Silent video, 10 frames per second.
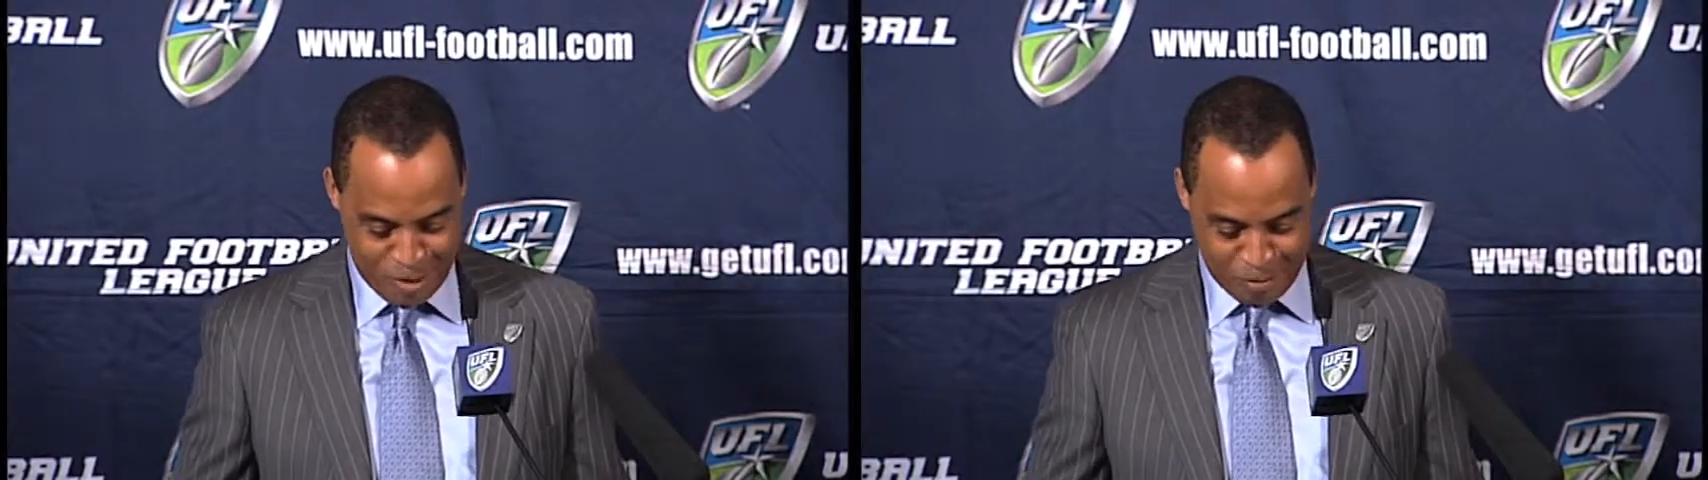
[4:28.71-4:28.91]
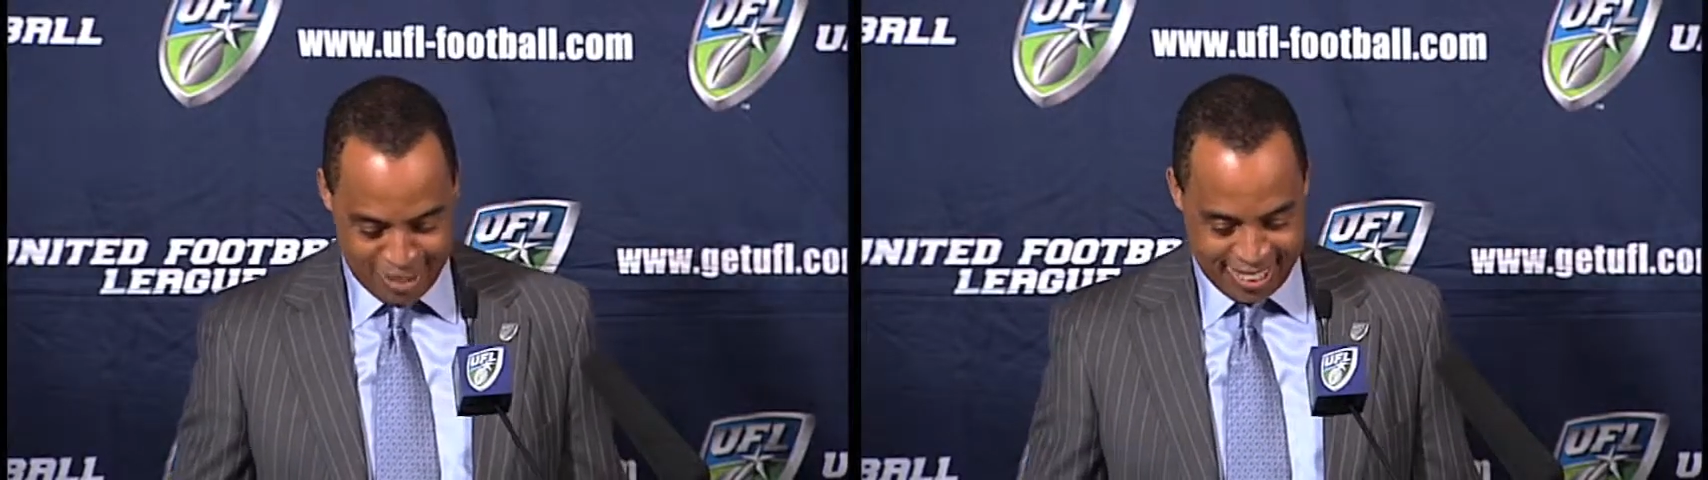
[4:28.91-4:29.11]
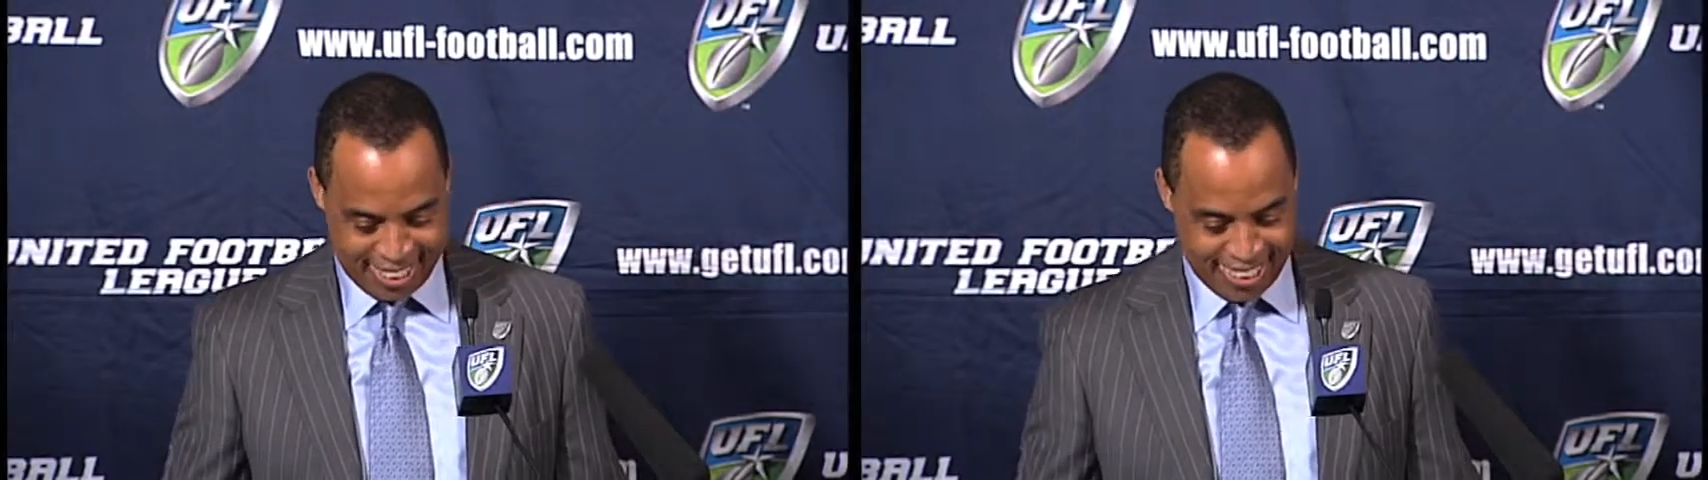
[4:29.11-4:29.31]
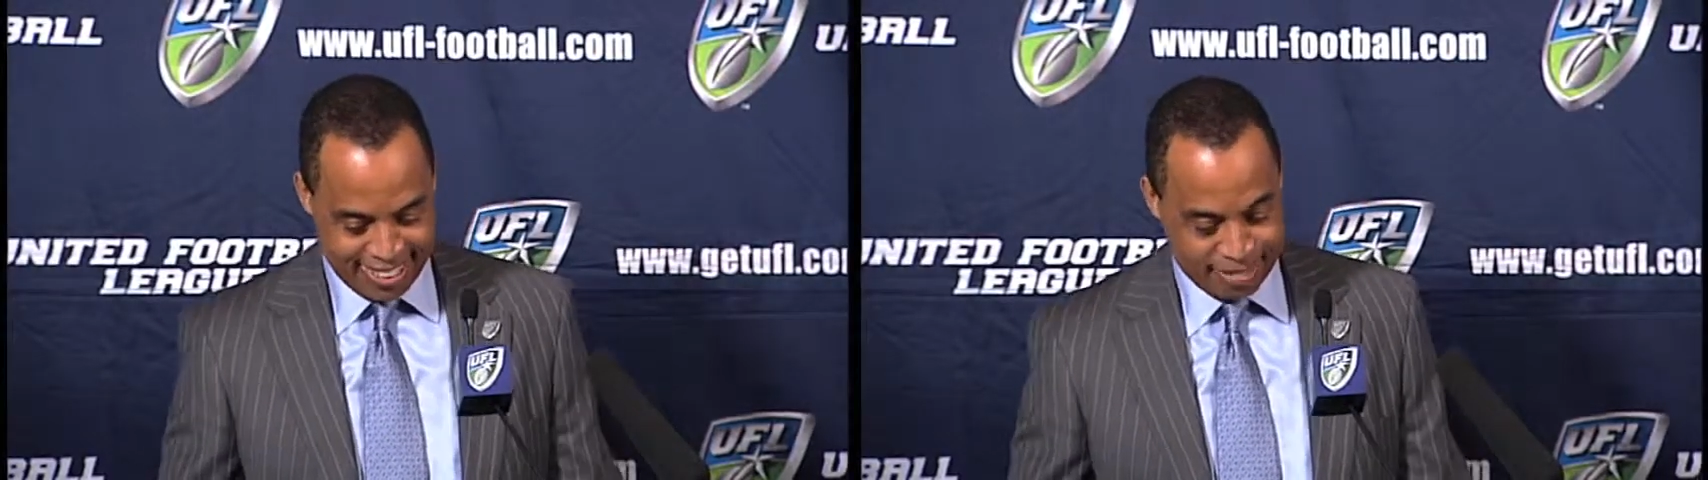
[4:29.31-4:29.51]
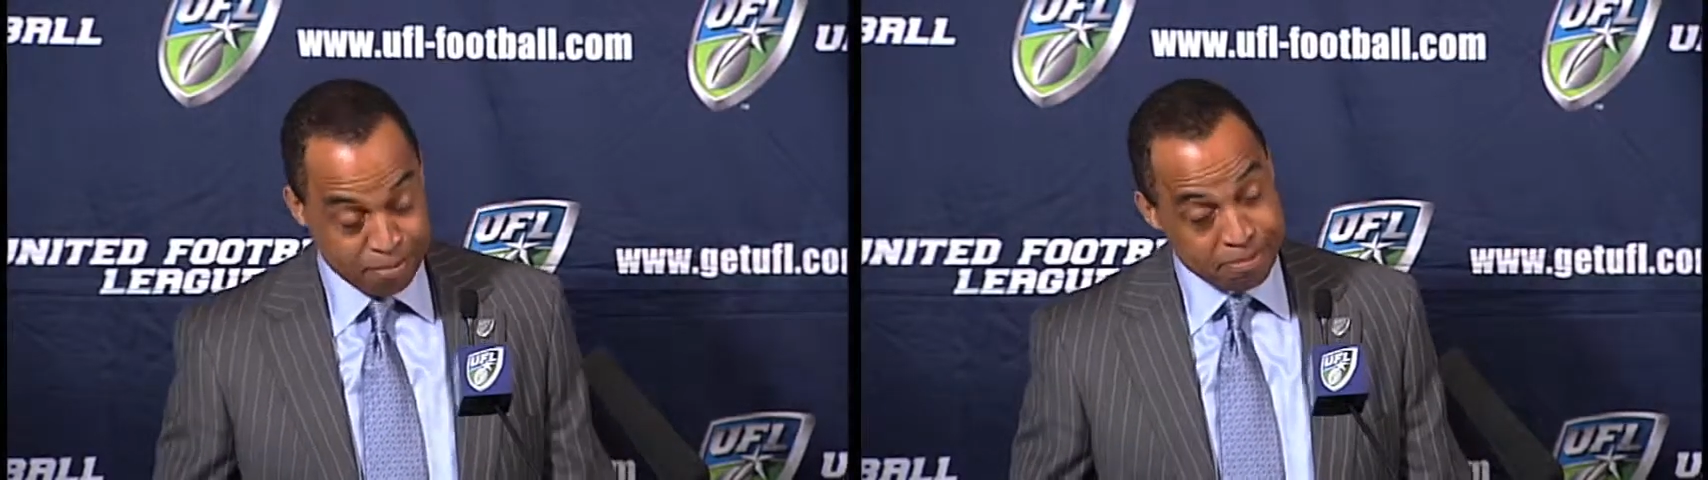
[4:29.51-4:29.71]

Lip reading: won't be the case.